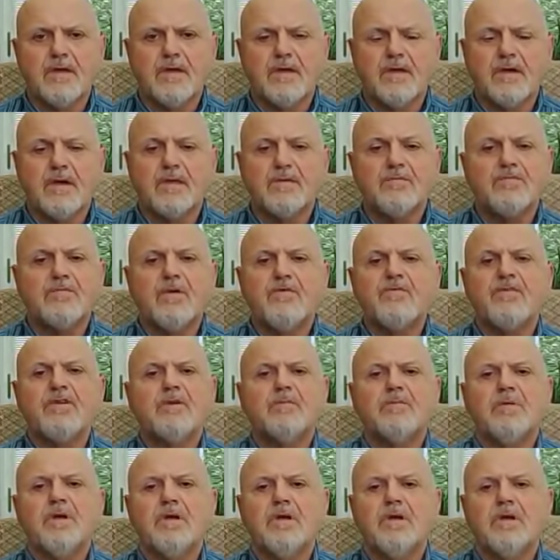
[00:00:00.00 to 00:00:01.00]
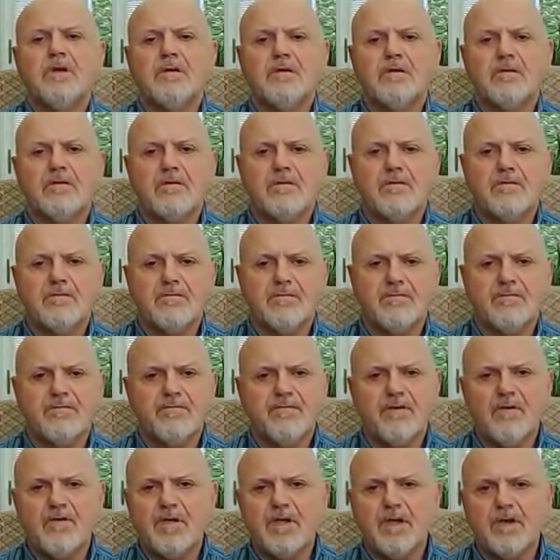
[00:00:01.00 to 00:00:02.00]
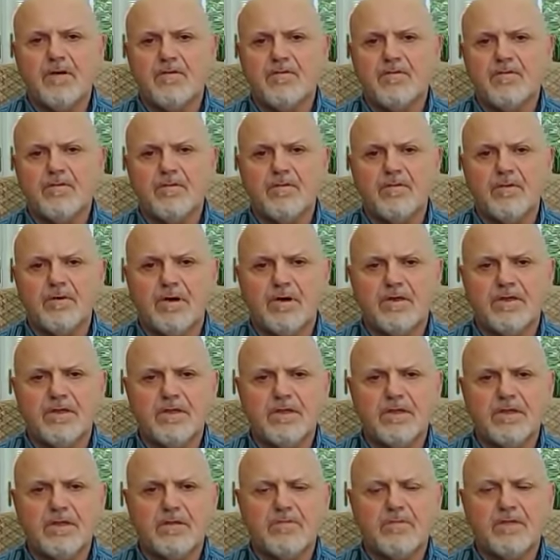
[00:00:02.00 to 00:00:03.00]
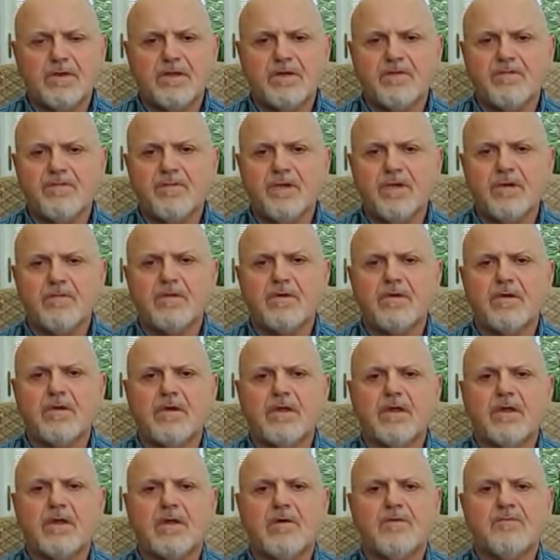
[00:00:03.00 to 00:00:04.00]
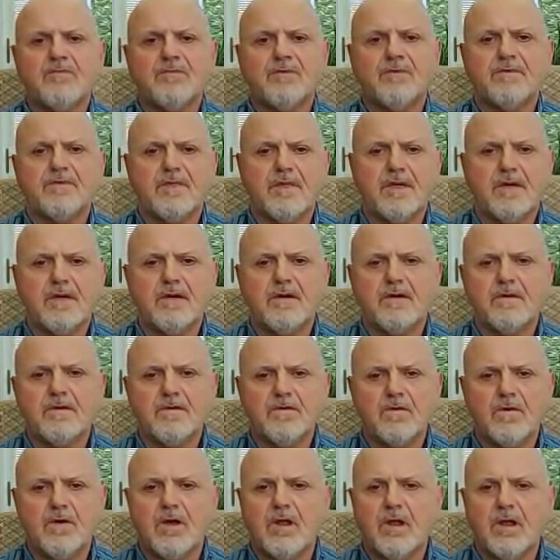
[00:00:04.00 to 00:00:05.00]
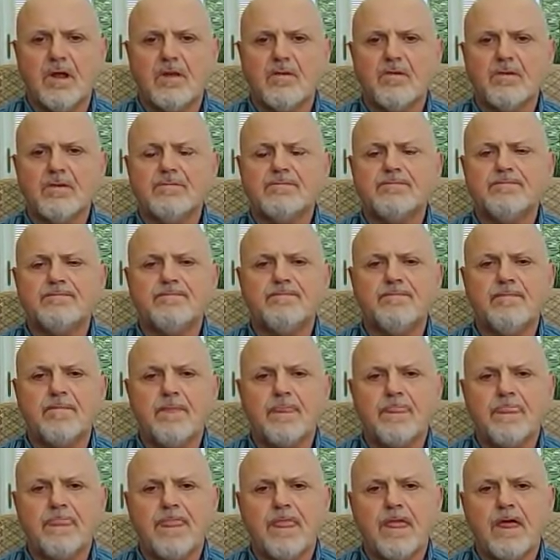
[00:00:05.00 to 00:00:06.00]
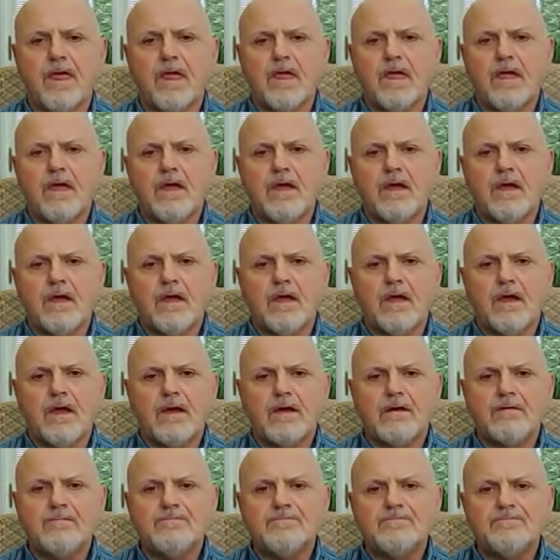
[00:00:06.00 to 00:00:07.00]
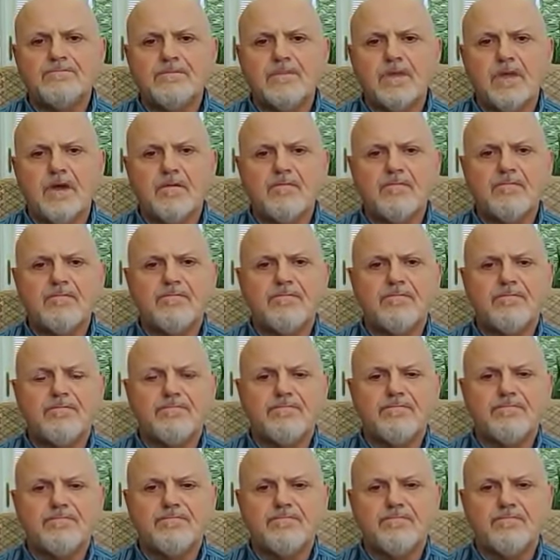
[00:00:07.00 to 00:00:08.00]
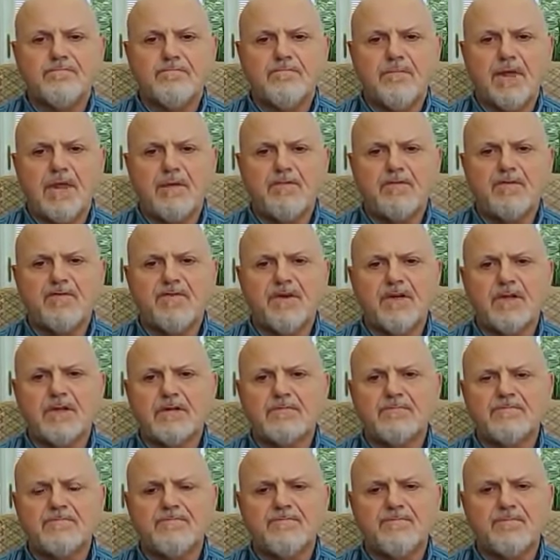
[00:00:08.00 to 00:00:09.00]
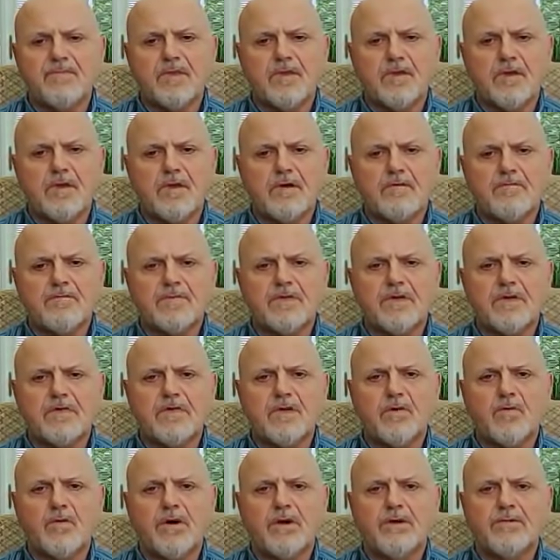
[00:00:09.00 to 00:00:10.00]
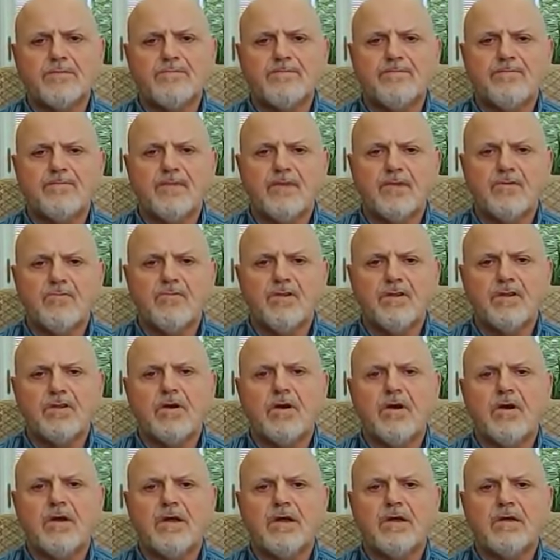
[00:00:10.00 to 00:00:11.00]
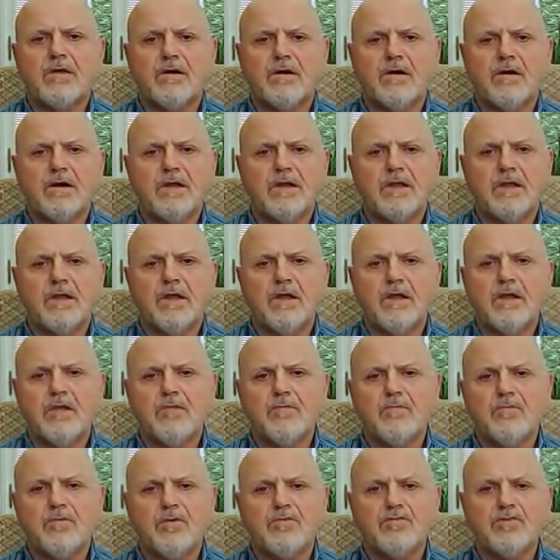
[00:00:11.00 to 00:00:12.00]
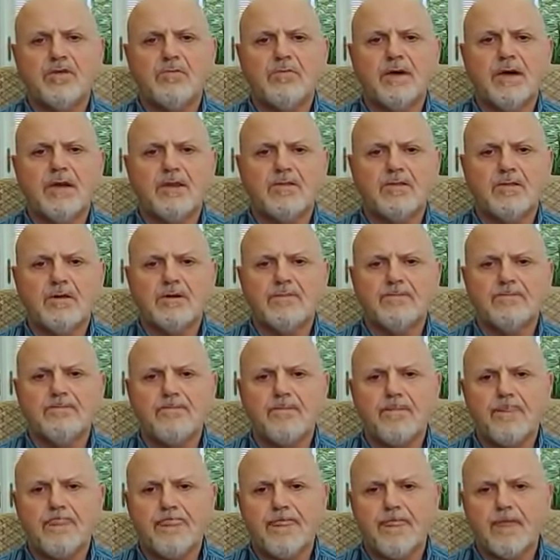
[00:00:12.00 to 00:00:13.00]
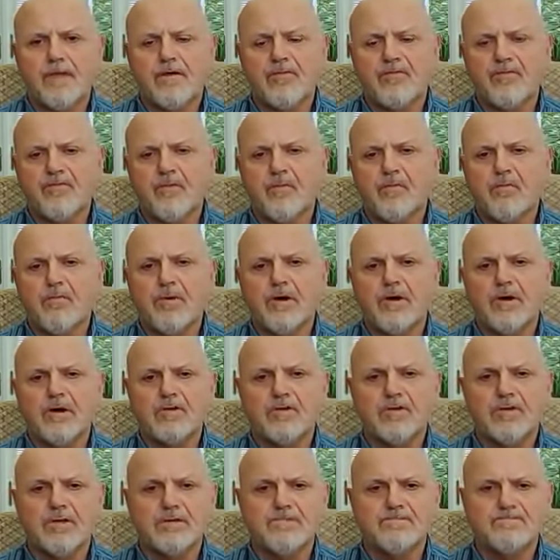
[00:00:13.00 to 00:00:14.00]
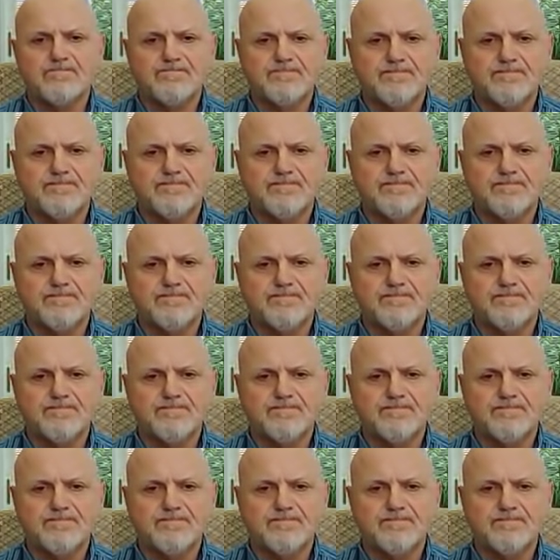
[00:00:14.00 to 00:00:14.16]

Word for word: that's proven to be very helpful. I think it will give people all the comfort they are not alone. Um, I'm my name's Phil. I'm 61, retired IT project manager from Berkshire.